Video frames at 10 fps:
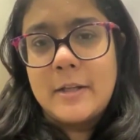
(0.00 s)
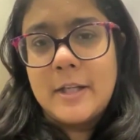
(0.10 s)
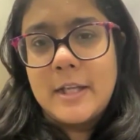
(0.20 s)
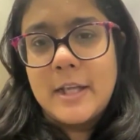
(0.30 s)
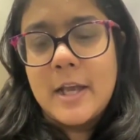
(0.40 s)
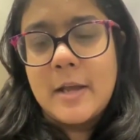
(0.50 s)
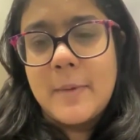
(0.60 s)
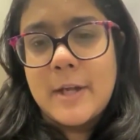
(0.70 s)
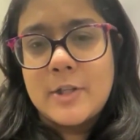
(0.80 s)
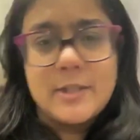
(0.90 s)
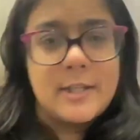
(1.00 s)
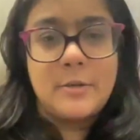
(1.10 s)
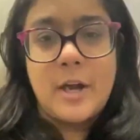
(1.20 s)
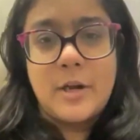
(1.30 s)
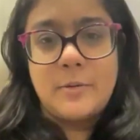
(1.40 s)
uh, DEI badges
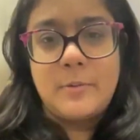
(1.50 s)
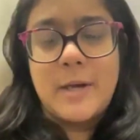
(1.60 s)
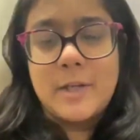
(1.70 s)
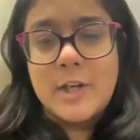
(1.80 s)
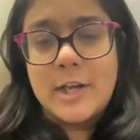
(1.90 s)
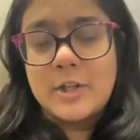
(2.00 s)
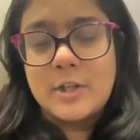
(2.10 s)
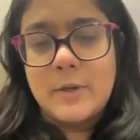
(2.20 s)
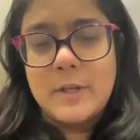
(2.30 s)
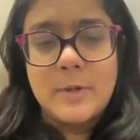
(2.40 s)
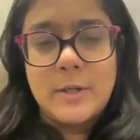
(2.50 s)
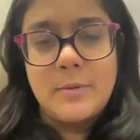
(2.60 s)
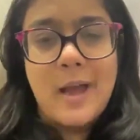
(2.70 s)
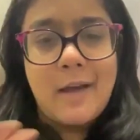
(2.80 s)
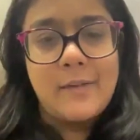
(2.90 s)
and you can't do much action wise. But do
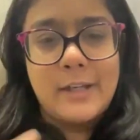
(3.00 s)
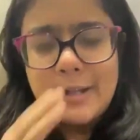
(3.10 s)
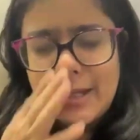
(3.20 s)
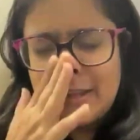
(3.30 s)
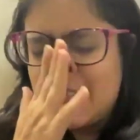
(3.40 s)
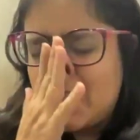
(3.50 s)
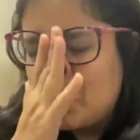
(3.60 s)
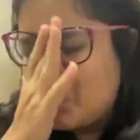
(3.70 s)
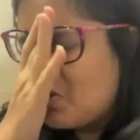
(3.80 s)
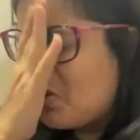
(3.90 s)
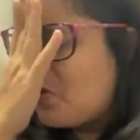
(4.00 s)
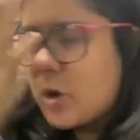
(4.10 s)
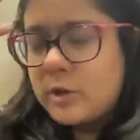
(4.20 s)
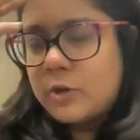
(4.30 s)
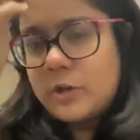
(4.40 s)
you have anything that you
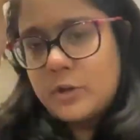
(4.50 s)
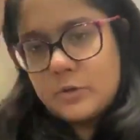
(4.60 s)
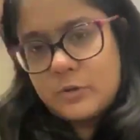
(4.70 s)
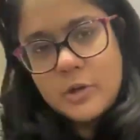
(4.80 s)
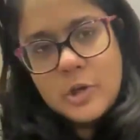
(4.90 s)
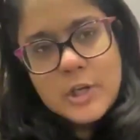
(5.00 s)
want to, you know?